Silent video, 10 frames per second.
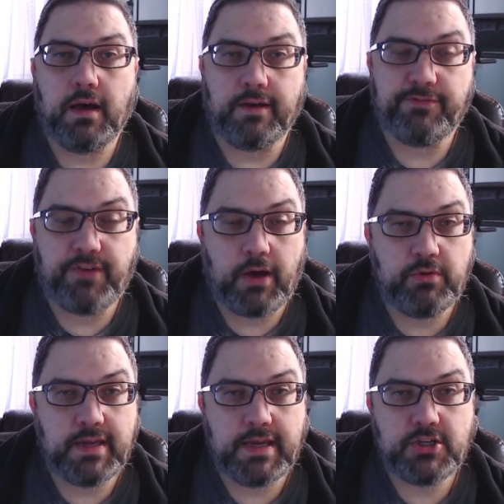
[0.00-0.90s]

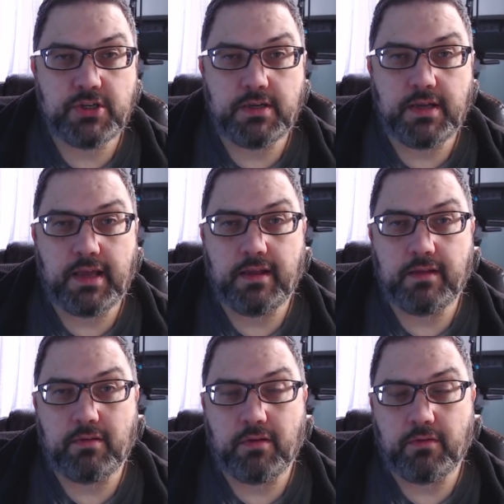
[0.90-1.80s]
Foundation
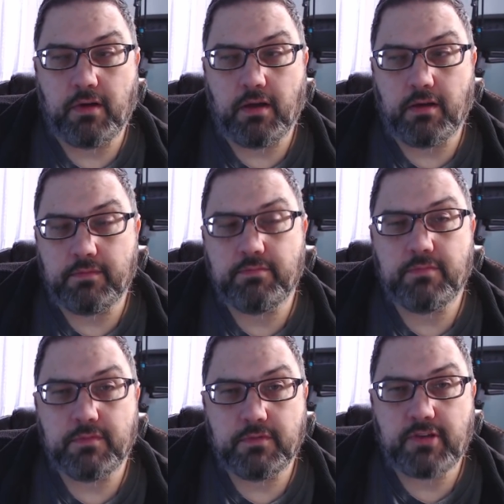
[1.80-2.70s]
and
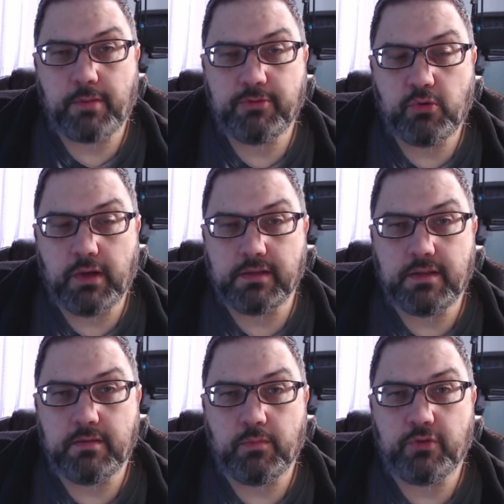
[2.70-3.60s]

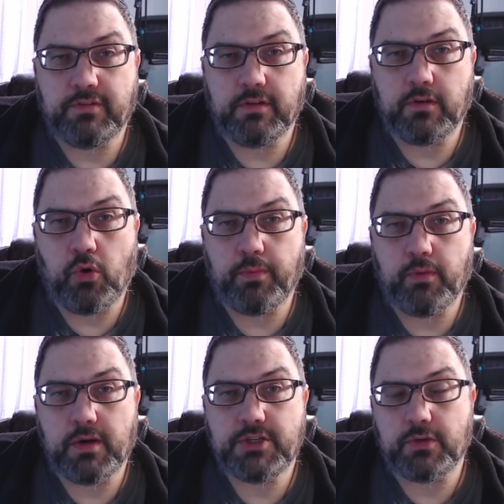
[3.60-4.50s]
subsequently the Mozilla
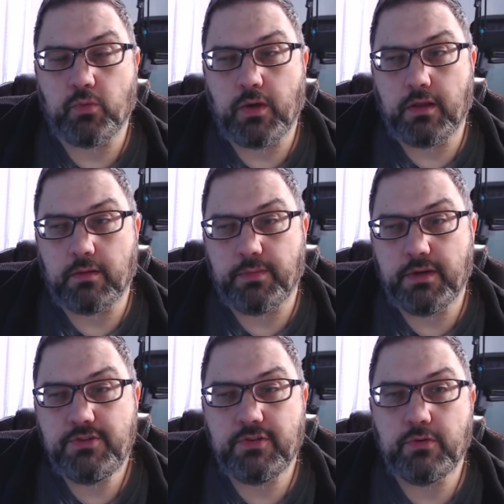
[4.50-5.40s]
Corporation. Well,
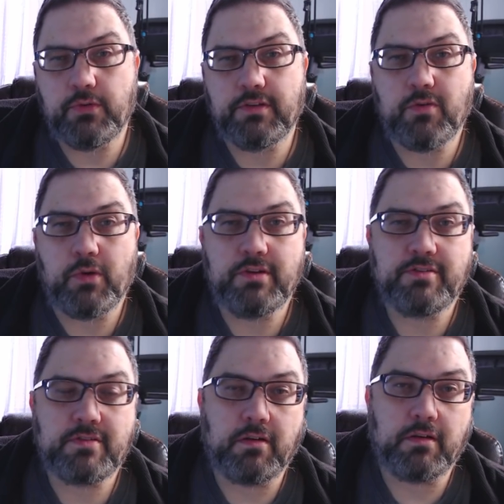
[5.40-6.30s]
Ubuntu is going to
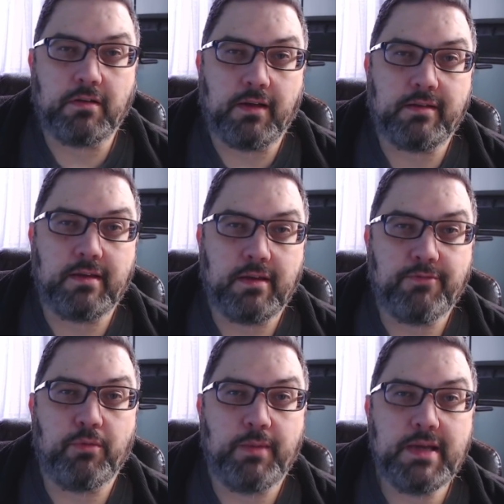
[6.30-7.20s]
start collecting
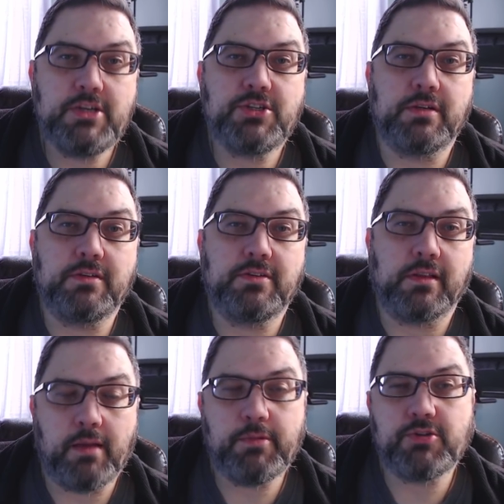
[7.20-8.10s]
information,
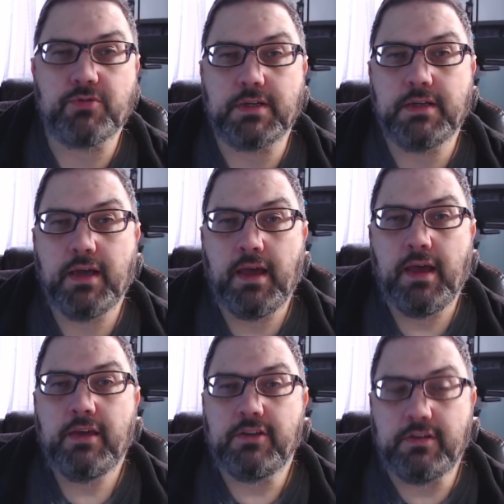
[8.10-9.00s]
telemetry,
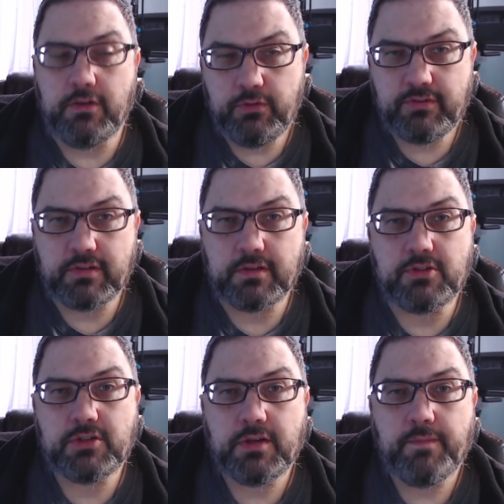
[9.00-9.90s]

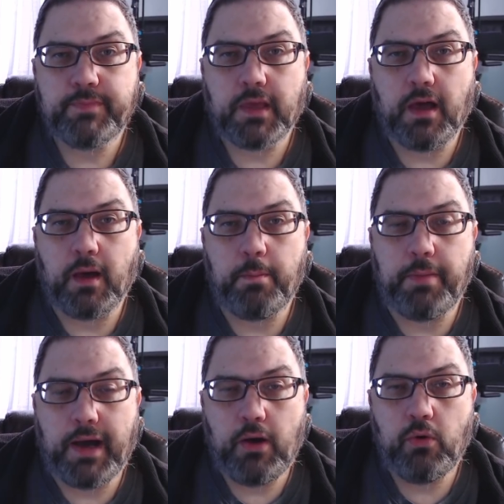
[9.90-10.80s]
usage
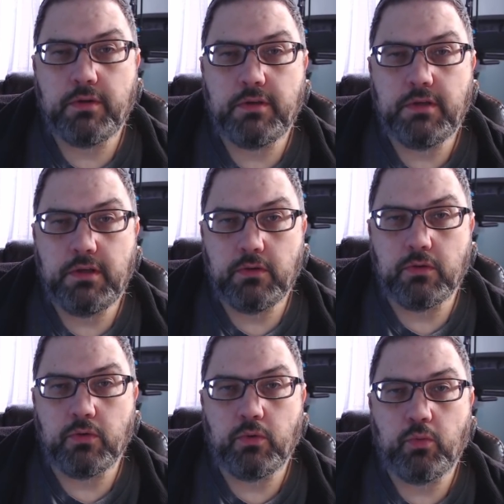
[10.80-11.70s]
about
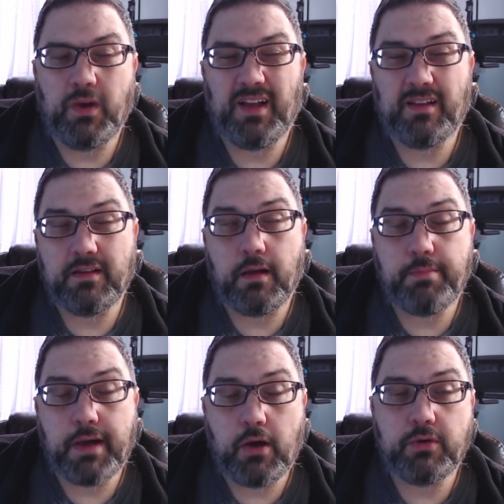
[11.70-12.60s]
you, well,
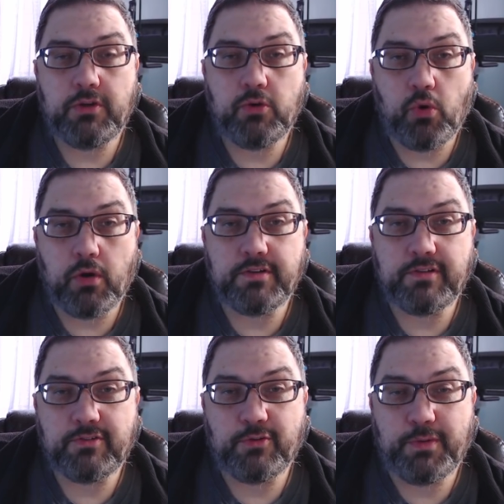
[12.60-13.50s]
about your
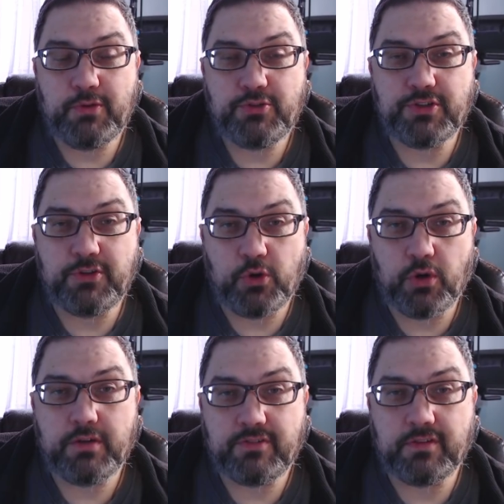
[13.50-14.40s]
distribution,
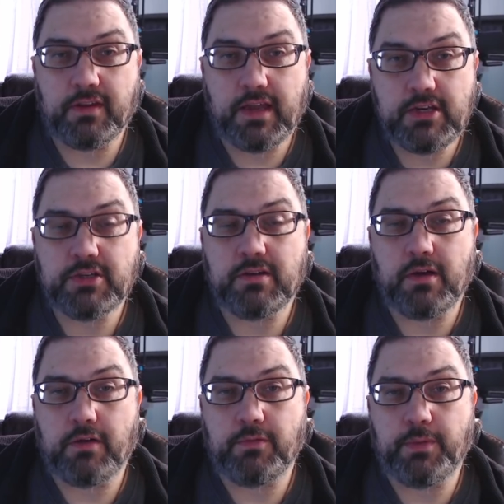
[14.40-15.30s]
your installation
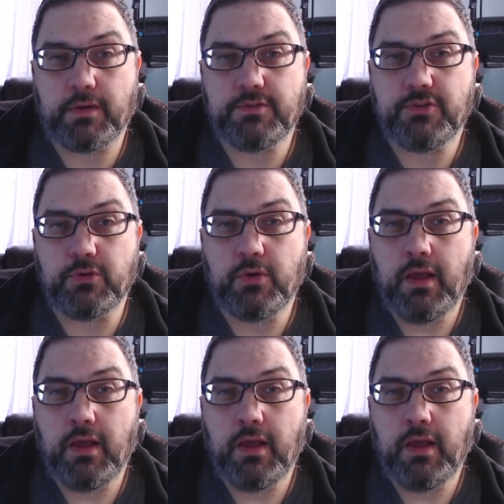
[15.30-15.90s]
of Ubuntu.